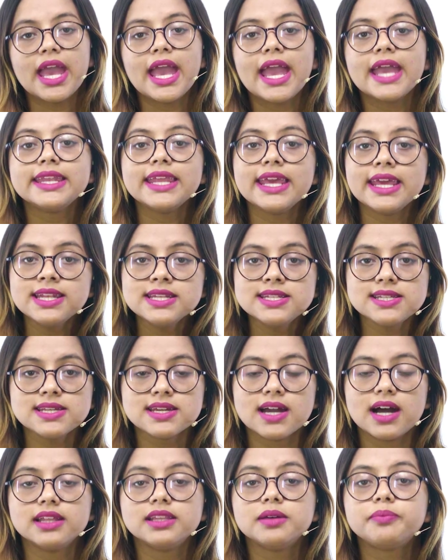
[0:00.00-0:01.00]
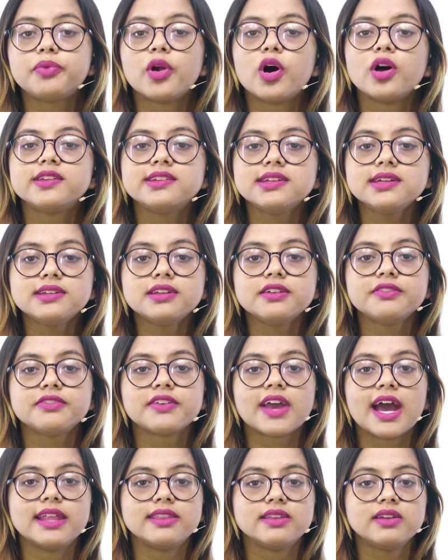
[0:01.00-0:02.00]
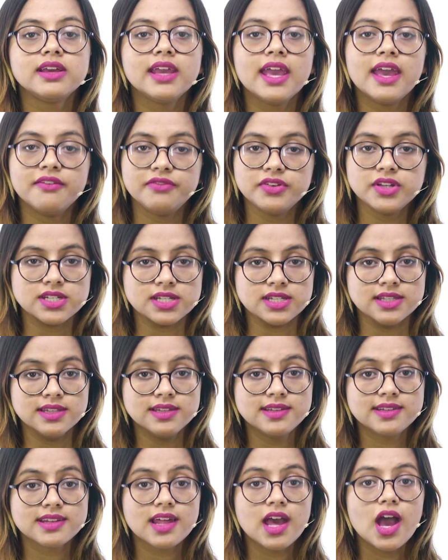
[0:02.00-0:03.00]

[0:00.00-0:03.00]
In India, the process of gathering evidence